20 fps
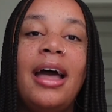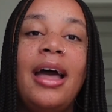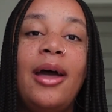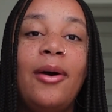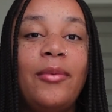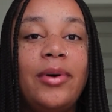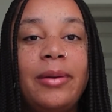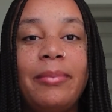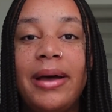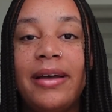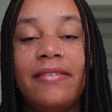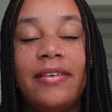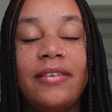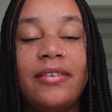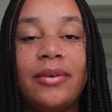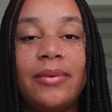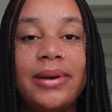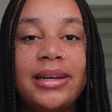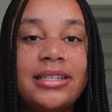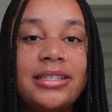And one of my
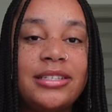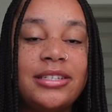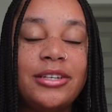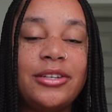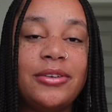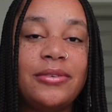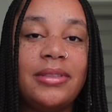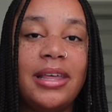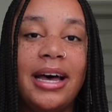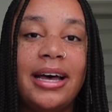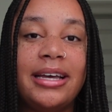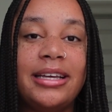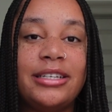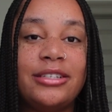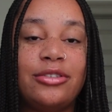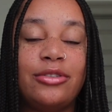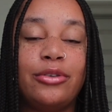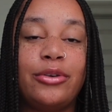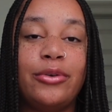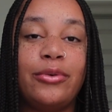favorite ways to do that is
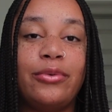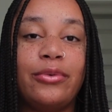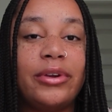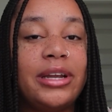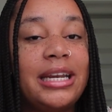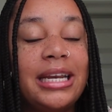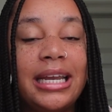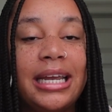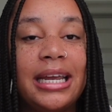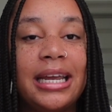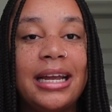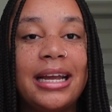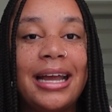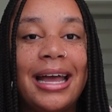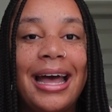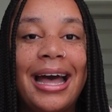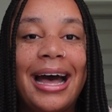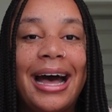through reading.